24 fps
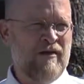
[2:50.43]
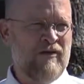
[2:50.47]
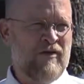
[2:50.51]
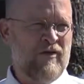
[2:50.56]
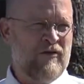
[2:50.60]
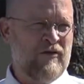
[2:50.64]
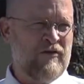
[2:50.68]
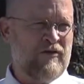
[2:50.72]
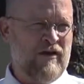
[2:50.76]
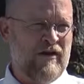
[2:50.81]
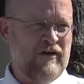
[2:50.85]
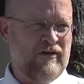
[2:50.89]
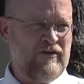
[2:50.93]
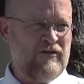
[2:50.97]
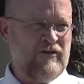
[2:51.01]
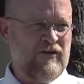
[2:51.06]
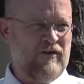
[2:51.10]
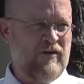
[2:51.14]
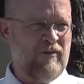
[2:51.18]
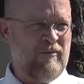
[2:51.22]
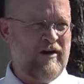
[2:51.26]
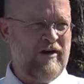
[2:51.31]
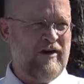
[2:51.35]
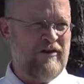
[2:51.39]
There was
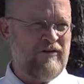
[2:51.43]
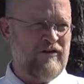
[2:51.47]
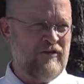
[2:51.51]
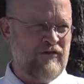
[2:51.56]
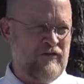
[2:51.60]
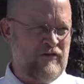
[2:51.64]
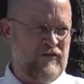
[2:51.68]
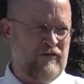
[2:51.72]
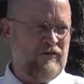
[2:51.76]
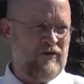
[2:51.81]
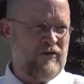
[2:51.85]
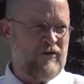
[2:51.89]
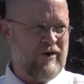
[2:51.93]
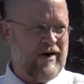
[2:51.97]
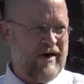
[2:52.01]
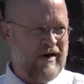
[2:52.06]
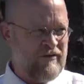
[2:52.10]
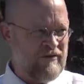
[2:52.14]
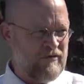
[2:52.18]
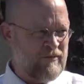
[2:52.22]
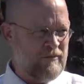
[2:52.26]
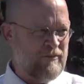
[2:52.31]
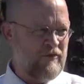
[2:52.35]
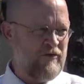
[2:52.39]
also the major civil
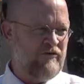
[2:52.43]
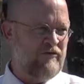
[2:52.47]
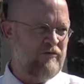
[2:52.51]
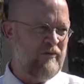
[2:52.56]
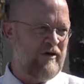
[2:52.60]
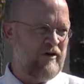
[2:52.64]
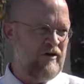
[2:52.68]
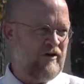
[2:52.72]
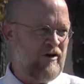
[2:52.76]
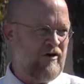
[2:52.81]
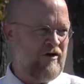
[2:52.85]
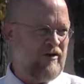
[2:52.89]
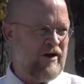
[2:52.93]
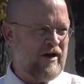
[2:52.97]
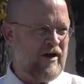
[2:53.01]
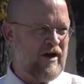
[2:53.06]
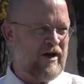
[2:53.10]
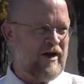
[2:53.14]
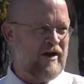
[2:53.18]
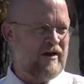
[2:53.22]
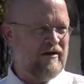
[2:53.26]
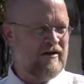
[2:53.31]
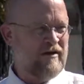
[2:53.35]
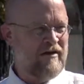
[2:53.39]
rights movement going
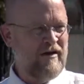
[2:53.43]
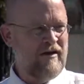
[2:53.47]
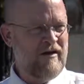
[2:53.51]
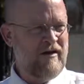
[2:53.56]
on,